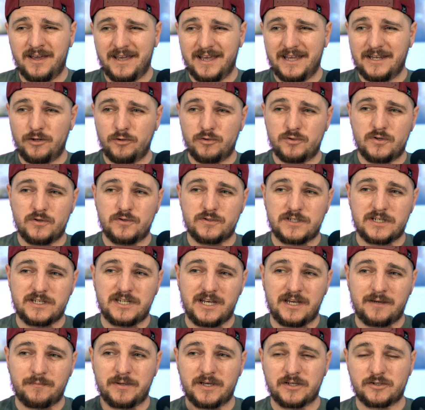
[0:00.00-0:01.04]
and you choose to
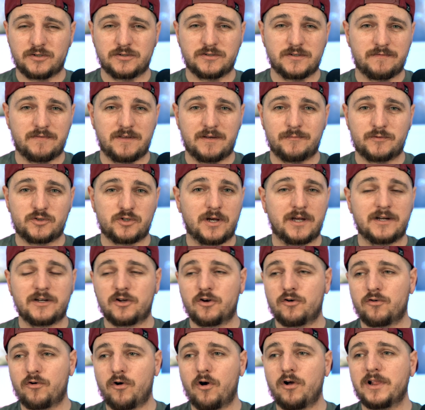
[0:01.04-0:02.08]
take pictures of them trying to
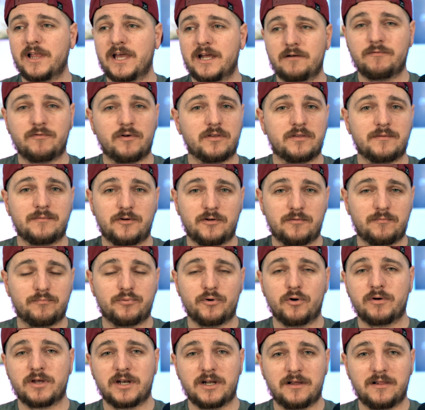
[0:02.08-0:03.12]
crawl out all the
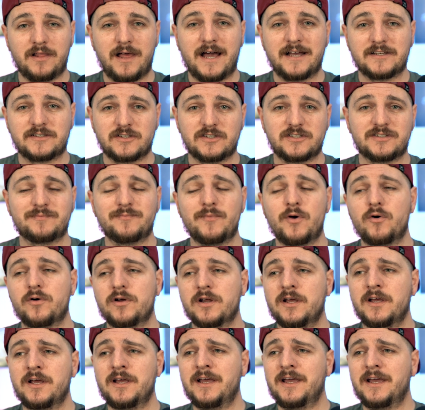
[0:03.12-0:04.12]
broken glass and smoke,